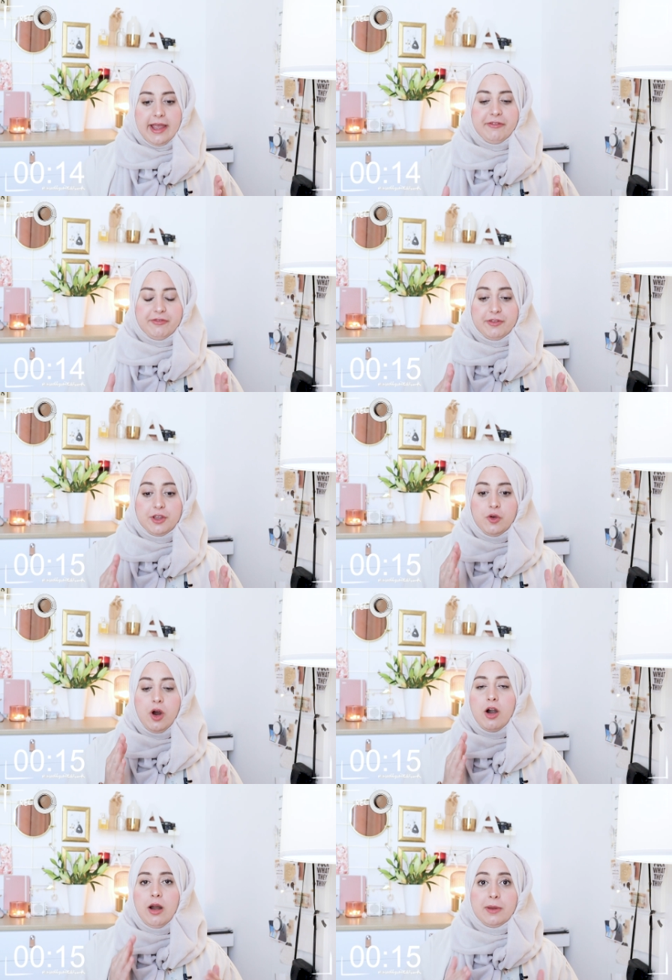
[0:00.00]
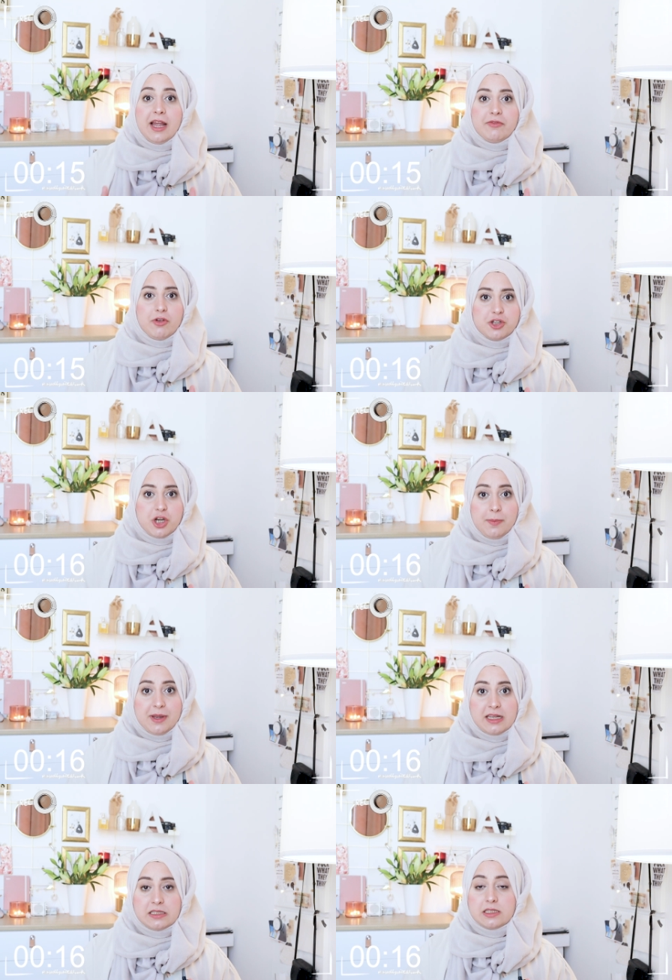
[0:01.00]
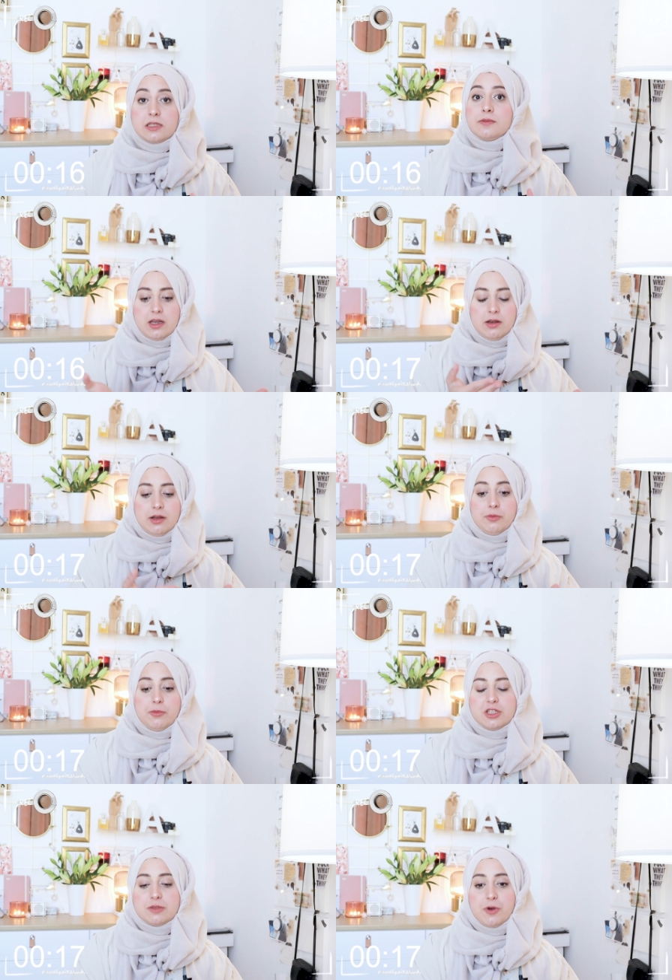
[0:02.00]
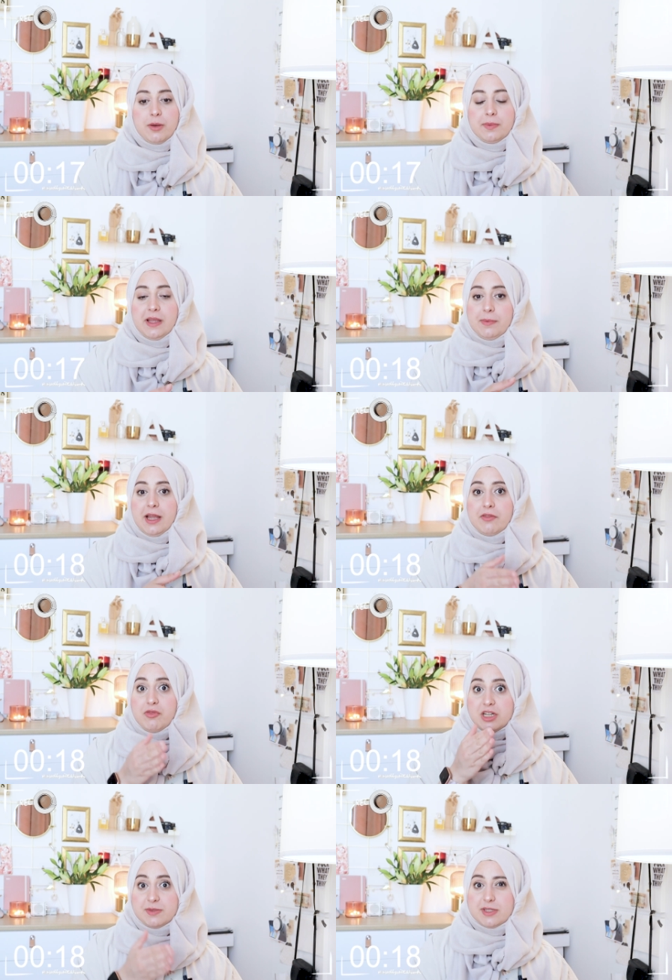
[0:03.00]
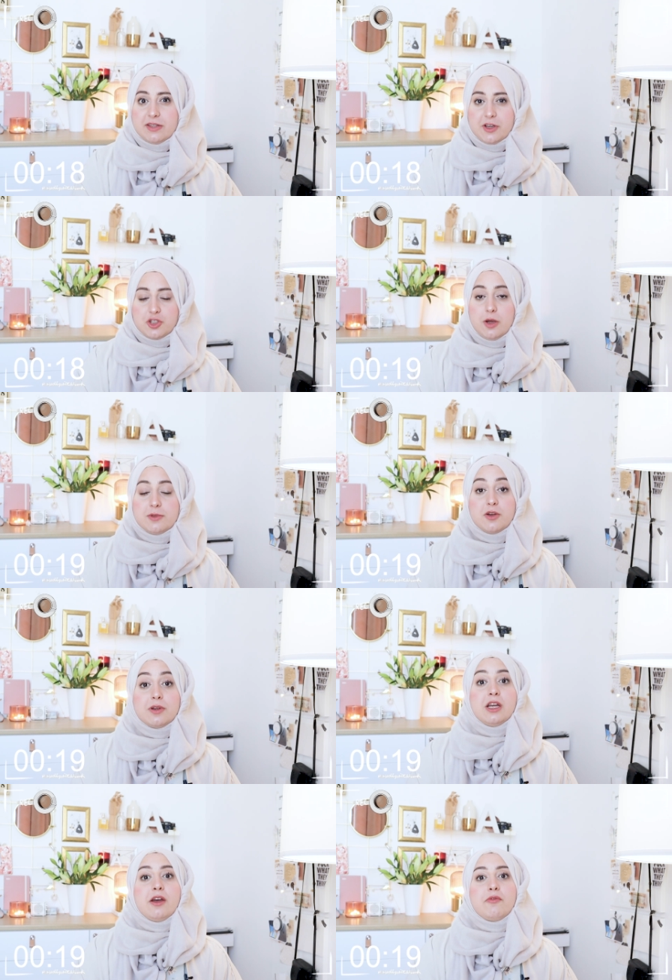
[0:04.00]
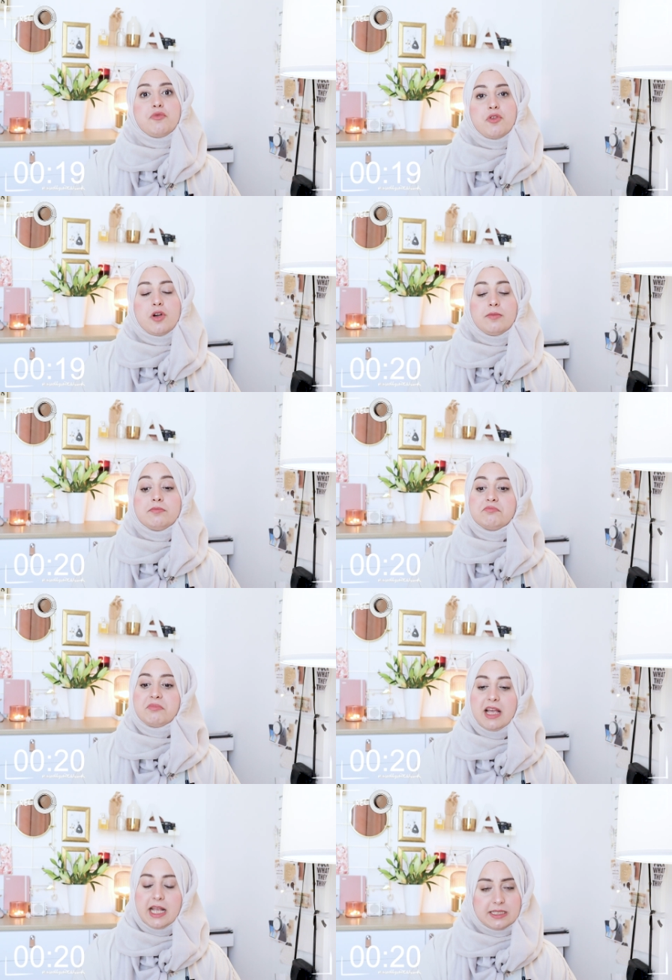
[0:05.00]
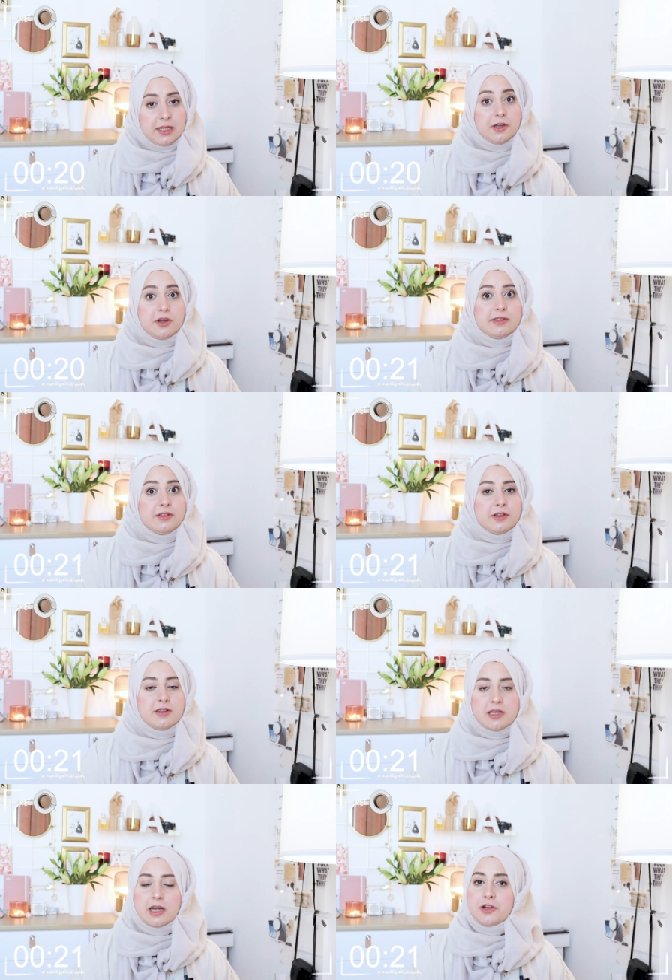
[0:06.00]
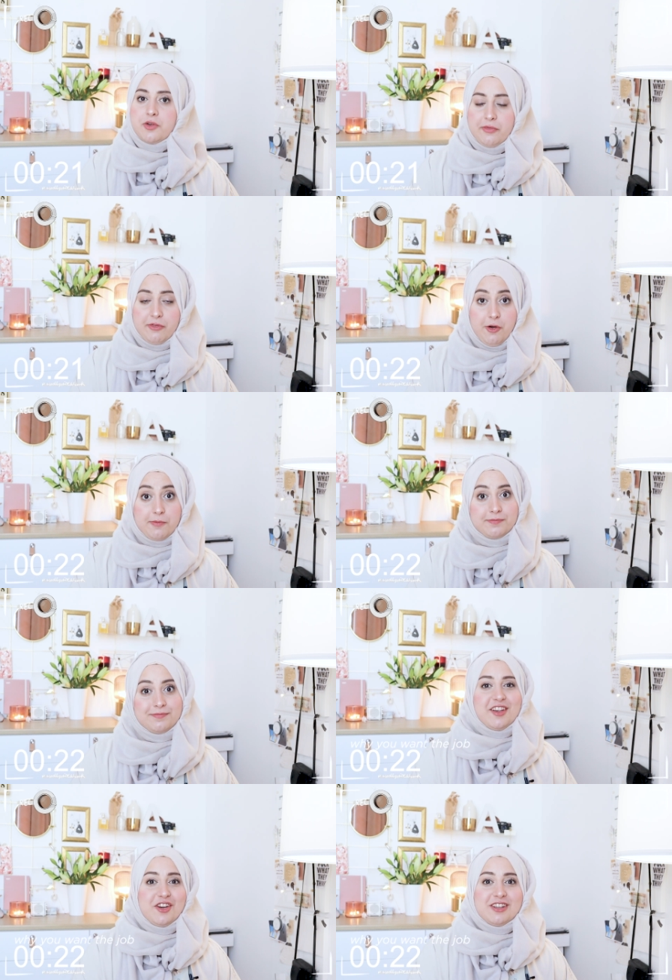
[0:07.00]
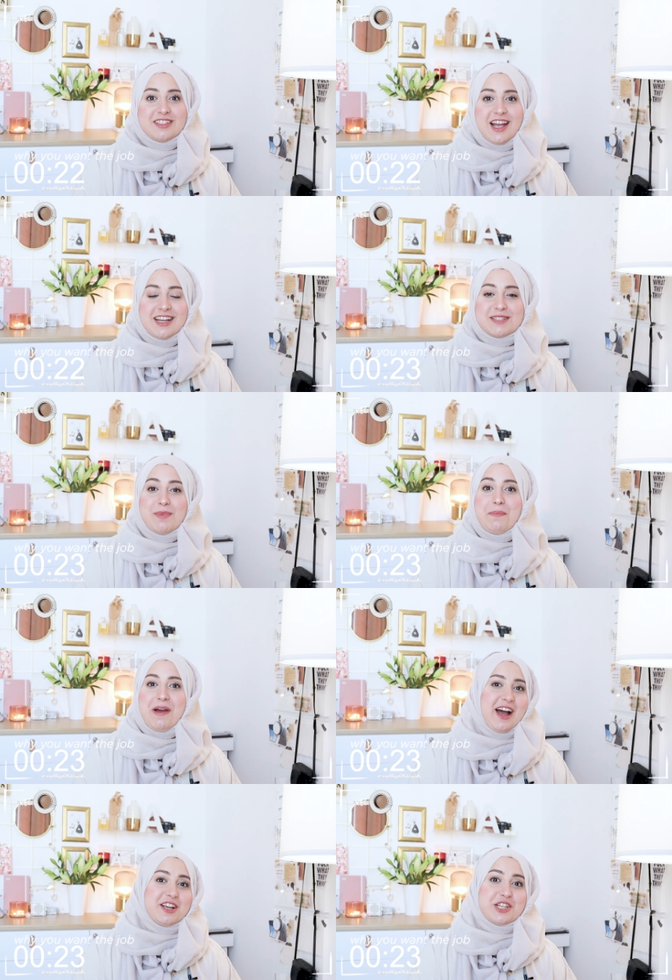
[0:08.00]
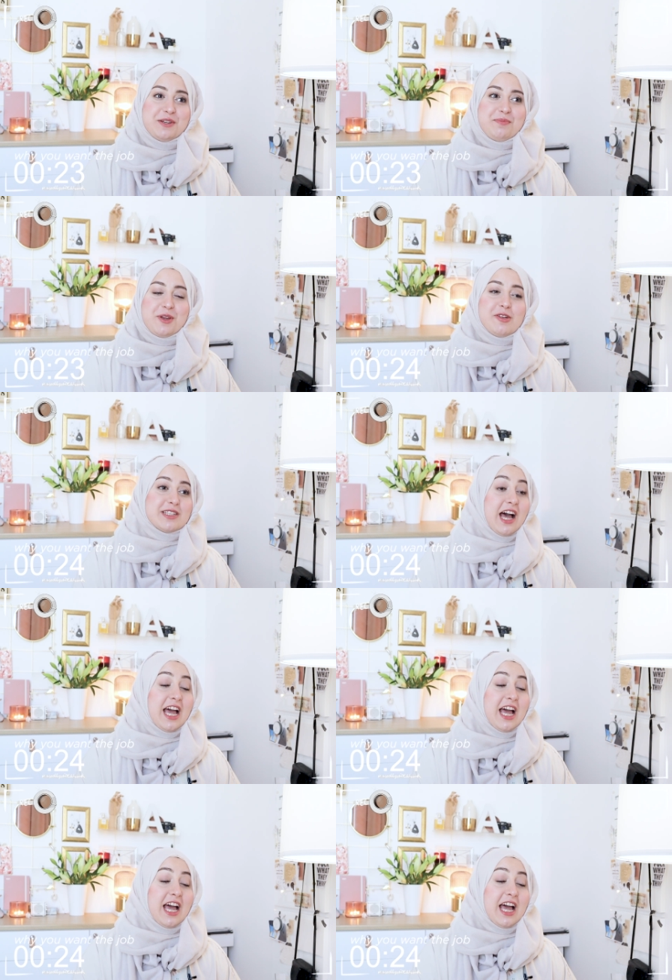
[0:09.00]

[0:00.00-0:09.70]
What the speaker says: if you are applying for a job list, then you're most probably applying for a specific job. So for a senior interior designer in your firm. Interior design is my passion because